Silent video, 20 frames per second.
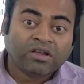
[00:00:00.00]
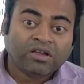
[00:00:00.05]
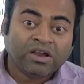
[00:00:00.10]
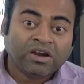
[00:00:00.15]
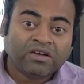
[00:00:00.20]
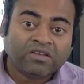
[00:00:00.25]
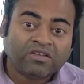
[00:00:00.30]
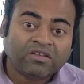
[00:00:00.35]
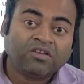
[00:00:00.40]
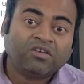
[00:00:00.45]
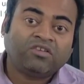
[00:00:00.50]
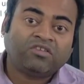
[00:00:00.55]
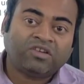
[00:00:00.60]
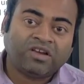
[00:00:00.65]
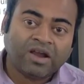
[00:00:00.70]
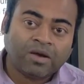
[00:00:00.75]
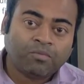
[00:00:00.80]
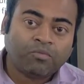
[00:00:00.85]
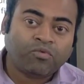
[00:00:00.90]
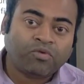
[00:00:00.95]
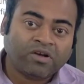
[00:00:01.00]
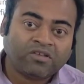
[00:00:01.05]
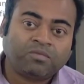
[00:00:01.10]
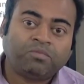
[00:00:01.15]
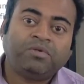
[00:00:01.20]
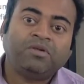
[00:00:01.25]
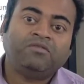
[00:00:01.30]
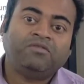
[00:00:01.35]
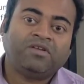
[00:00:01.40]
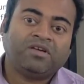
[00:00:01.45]
its shape was
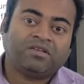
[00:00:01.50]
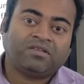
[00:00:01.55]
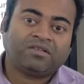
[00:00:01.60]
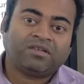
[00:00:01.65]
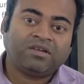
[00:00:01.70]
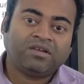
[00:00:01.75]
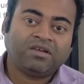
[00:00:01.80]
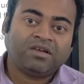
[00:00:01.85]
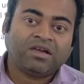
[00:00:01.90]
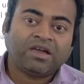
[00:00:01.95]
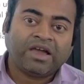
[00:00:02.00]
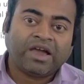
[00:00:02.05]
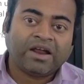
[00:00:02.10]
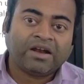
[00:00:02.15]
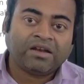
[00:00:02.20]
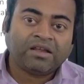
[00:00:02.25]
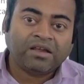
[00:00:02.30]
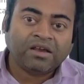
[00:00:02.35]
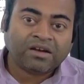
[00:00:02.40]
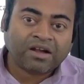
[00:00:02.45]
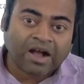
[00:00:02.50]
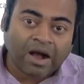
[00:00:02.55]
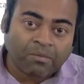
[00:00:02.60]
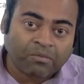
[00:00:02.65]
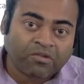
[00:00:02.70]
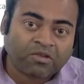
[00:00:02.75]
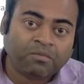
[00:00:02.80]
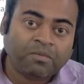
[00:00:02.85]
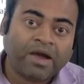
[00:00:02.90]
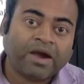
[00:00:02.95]
previously and it
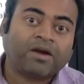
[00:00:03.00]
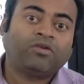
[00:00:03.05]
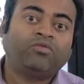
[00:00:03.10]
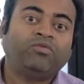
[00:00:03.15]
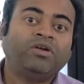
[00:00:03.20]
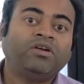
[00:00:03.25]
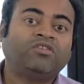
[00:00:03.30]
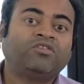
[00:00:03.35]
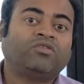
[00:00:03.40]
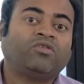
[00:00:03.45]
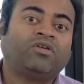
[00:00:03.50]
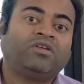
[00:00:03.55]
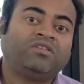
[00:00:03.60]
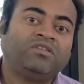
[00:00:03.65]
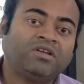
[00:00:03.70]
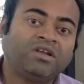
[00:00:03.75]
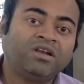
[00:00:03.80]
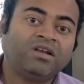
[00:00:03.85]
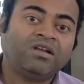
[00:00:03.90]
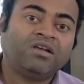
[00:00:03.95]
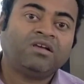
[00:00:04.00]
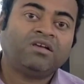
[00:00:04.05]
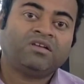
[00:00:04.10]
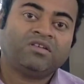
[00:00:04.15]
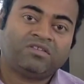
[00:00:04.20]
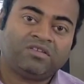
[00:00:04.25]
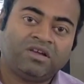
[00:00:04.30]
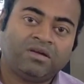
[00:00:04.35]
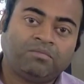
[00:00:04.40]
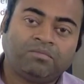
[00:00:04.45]
comes back to its original
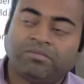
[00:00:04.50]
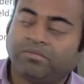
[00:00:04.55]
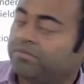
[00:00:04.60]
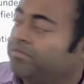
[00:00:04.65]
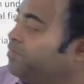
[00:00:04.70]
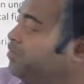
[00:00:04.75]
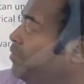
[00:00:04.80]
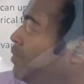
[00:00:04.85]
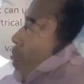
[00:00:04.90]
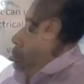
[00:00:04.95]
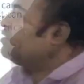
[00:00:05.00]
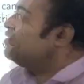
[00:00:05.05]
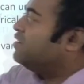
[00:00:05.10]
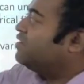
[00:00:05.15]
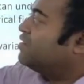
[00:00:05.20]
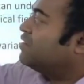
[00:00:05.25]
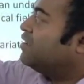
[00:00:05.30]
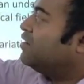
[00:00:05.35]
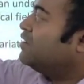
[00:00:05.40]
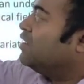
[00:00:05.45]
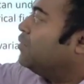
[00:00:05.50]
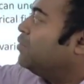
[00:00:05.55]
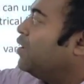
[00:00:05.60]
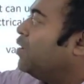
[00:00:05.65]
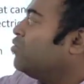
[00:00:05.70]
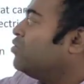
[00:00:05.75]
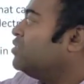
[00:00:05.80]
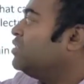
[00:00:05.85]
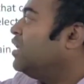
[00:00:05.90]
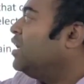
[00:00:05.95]
shape. Now let us discuss
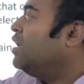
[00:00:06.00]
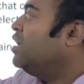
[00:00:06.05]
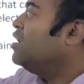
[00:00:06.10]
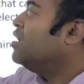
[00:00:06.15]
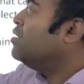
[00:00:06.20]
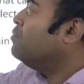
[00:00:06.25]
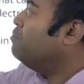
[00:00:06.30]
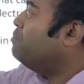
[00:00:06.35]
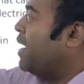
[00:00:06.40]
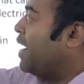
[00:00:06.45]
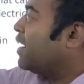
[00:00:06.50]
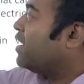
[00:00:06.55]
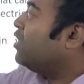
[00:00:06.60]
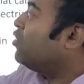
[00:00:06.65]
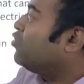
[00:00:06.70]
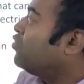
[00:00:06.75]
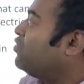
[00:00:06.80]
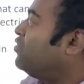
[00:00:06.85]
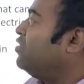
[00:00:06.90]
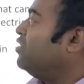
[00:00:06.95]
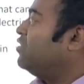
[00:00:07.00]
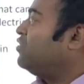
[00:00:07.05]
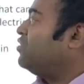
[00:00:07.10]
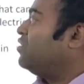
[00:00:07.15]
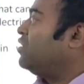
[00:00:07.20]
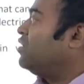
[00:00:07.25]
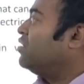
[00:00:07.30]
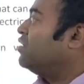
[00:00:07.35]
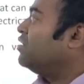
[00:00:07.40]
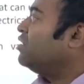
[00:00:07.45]
about the
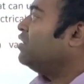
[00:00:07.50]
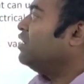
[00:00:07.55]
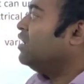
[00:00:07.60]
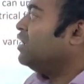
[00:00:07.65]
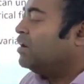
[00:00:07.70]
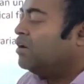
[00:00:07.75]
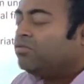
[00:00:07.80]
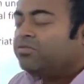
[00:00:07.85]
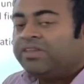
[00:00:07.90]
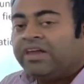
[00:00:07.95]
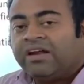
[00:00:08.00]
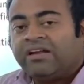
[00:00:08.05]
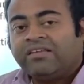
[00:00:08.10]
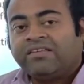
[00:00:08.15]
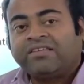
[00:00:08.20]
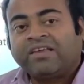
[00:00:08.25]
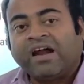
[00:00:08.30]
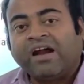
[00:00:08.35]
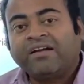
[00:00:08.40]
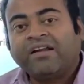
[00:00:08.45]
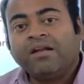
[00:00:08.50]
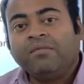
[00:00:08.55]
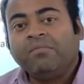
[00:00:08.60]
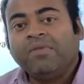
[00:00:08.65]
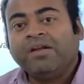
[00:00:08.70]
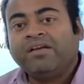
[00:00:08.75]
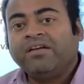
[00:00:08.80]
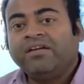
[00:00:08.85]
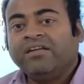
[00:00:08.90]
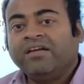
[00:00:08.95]
magnetostriction. Now there are certain
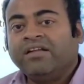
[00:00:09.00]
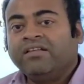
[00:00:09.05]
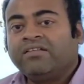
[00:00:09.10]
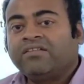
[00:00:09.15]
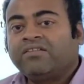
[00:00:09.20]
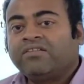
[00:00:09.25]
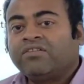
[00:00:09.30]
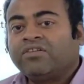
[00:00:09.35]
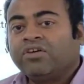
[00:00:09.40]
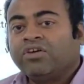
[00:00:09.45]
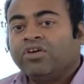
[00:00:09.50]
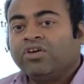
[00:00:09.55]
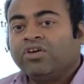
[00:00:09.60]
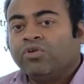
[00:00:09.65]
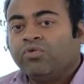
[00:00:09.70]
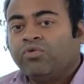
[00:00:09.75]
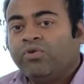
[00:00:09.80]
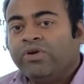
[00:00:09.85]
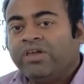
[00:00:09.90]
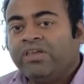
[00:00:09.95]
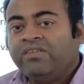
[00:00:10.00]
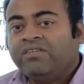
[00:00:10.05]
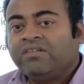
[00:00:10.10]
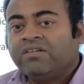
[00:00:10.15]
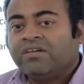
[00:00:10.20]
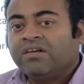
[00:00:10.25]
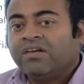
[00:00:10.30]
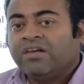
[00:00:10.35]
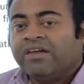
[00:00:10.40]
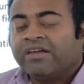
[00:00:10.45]
materials which
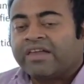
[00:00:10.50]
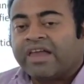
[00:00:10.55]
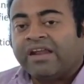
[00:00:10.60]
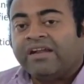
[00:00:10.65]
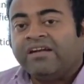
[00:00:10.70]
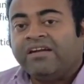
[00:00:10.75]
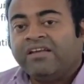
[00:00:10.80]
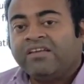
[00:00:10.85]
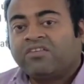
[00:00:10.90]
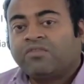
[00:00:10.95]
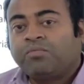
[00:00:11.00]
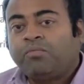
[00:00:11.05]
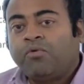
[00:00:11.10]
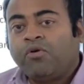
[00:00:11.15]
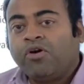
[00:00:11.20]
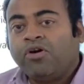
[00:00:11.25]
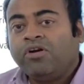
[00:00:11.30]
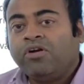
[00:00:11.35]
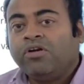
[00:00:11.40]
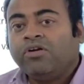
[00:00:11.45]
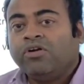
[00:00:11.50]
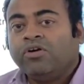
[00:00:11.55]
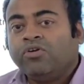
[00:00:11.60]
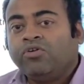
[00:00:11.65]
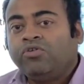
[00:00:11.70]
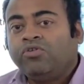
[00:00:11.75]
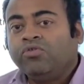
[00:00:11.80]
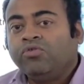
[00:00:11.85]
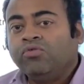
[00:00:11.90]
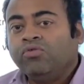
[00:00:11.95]
can
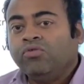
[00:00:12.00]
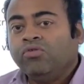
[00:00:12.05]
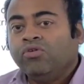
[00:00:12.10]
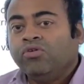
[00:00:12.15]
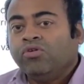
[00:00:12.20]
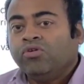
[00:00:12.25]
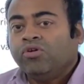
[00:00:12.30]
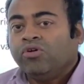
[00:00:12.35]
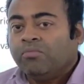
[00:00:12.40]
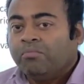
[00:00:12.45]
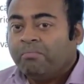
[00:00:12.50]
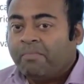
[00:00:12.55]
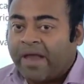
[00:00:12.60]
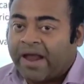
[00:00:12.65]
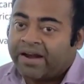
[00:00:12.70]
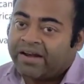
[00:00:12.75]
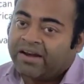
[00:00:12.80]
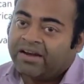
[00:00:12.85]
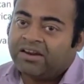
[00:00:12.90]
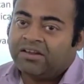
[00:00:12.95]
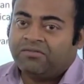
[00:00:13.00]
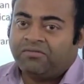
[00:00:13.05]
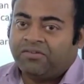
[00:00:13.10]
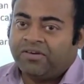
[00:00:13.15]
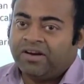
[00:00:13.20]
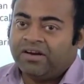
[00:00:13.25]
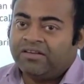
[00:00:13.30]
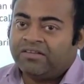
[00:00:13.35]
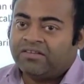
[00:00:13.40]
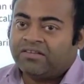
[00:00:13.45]
respond to magnetic
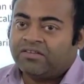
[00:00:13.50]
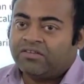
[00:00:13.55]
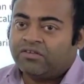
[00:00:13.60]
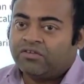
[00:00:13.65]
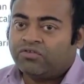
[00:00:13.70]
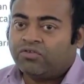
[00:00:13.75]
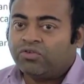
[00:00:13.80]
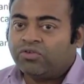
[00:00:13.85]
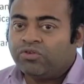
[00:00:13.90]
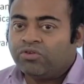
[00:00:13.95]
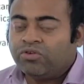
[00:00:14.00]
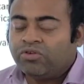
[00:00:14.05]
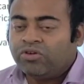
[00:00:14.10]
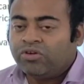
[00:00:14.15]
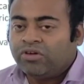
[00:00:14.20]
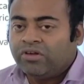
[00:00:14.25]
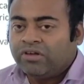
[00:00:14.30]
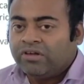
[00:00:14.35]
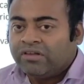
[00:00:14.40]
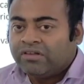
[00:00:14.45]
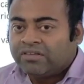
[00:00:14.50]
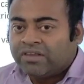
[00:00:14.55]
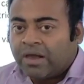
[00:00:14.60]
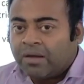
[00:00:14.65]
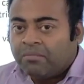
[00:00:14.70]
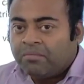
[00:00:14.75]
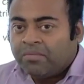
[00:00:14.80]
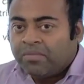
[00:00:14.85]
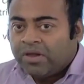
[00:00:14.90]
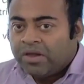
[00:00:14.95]
fields. So
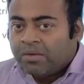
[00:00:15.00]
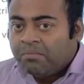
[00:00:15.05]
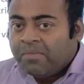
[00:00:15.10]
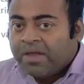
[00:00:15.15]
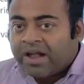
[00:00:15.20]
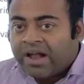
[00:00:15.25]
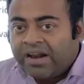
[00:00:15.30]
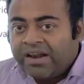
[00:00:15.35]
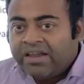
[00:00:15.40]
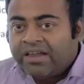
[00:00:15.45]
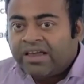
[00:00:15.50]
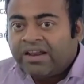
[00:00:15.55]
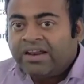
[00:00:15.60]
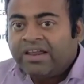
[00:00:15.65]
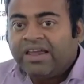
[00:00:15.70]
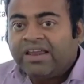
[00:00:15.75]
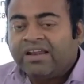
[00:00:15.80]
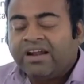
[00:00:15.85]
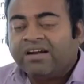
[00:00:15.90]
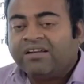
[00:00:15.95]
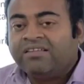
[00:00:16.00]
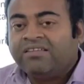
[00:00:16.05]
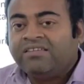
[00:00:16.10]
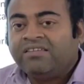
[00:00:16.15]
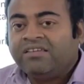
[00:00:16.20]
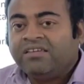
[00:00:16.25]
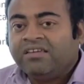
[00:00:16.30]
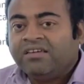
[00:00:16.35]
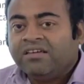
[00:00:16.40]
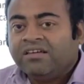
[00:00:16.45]
some mechanical
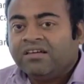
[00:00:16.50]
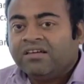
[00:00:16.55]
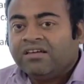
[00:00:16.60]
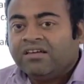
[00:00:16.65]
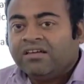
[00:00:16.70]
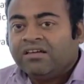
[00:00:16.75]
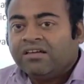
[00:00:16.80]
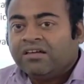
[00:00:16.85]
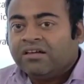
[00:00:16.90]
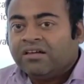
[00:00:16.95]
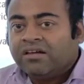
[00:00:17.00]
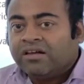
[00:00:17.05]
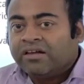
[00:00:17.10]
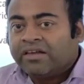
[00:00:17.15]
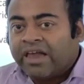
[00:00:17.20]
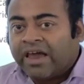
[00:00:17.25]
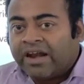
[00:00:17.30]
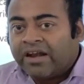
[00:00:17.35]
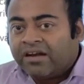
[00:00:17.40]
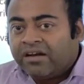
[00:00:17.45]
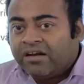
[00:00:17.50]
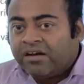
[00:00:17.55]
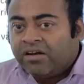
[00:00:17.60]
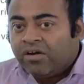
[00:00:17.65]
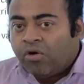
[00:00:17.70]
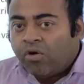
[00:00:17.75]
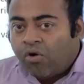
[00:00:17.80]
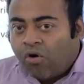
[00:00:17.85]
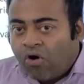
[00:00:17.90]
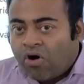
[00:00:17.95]
energy
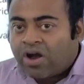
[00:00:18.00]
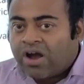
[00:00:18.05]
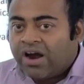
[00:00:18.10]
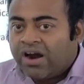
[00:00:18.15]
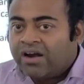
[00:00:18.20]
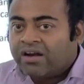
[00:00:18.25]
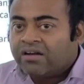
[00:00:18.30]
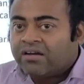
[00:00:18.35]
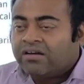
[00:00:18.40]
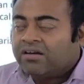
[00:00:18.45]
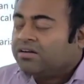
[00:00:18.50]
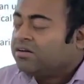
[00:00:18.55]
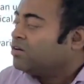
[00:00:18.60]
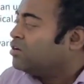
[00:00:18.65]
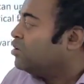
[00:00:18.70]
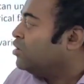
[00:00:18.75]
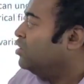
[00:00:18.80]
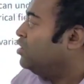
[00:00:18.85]
can occur